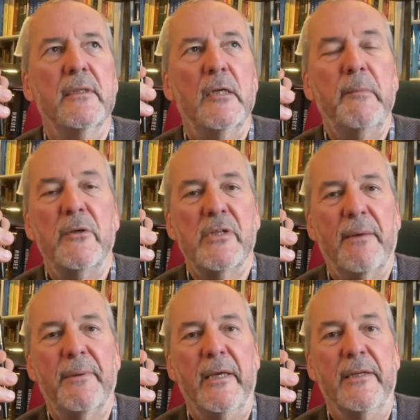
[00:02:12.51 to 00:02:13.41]
Homo
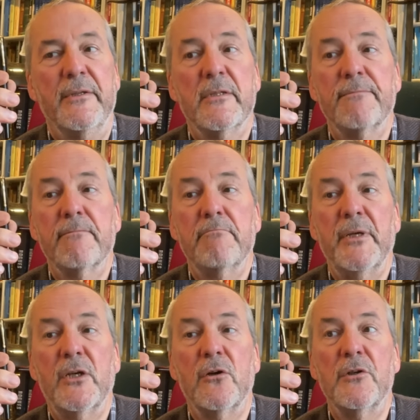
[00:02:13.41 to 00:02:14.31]
sapiens
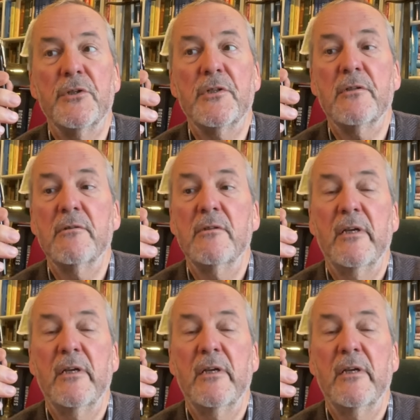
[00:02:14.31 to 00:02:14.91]
because